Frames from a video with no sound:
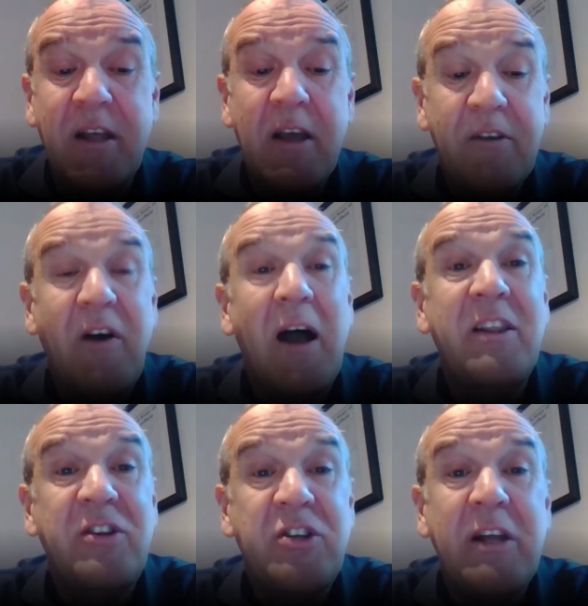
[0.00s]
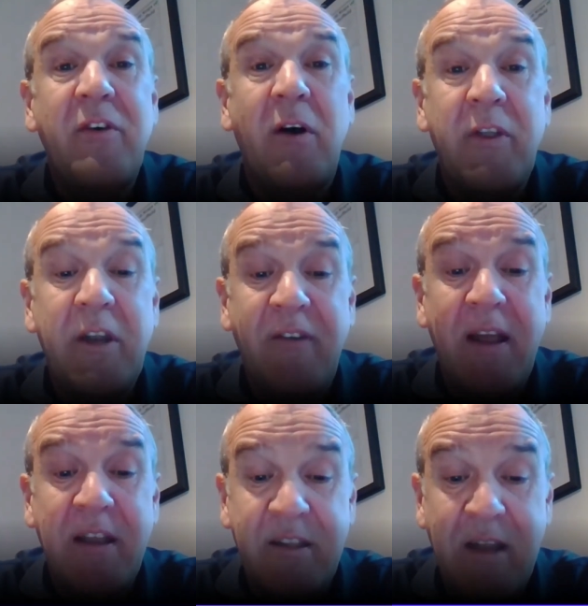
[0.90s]
Vice Chief of the
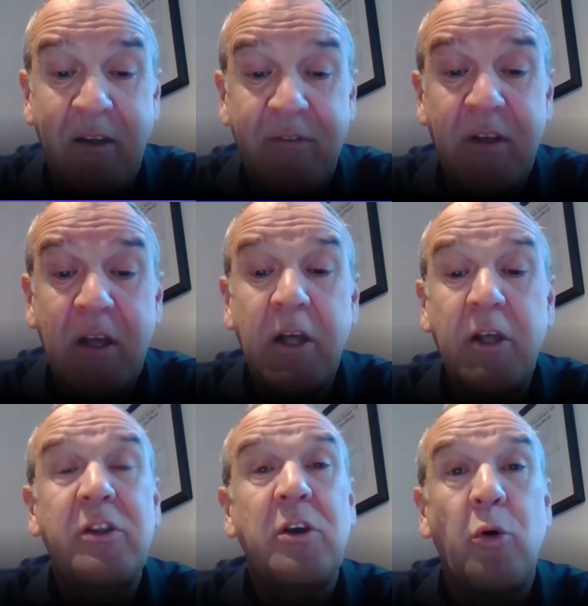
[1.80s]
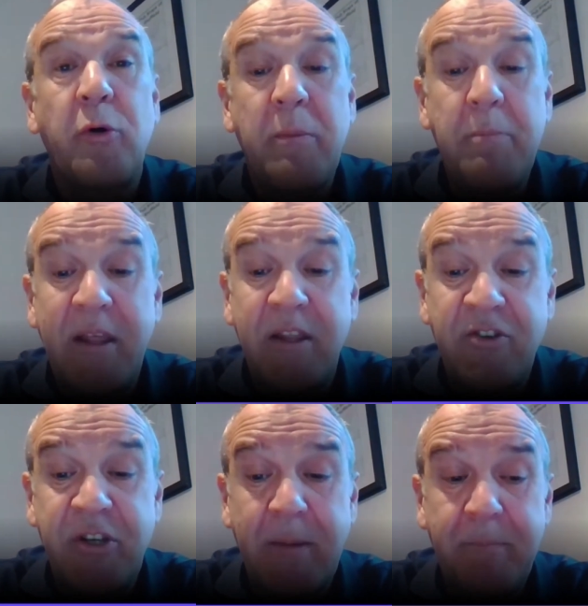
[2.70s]
Defence Staff, Sir Gordon
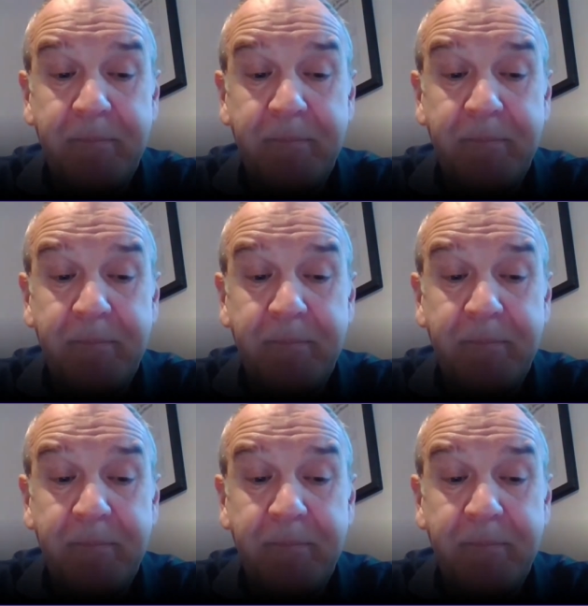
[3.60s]
Messenger.